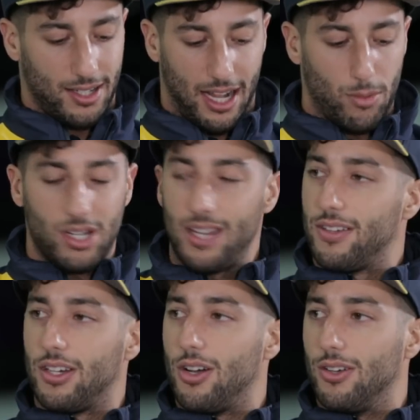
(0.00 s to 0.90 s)
I wouldn't
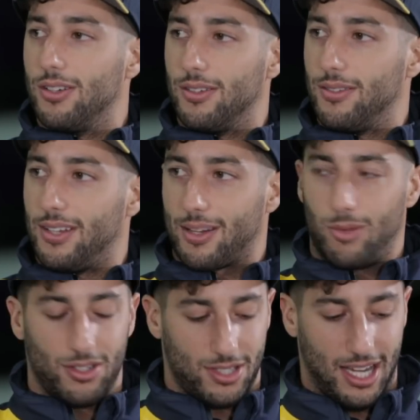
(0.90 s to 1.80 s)
even know, like,
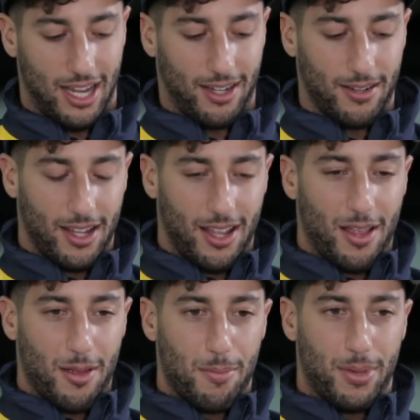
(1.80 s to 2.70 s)
what you're saying.
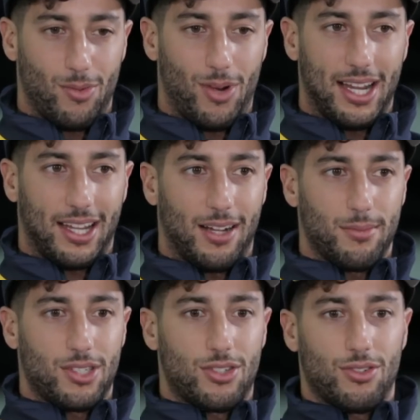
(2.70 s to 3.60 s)
But when it
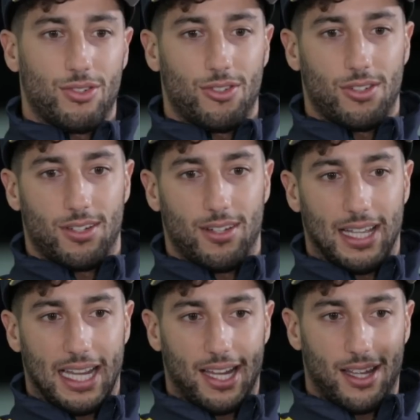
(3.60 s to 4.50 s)
comes to
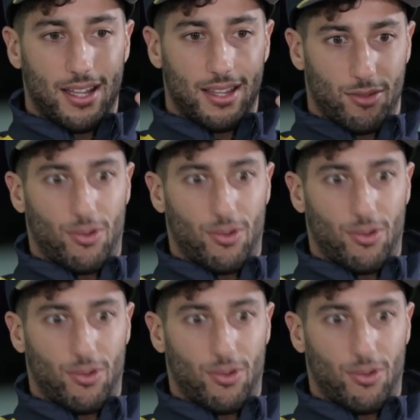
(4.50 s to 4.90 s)
the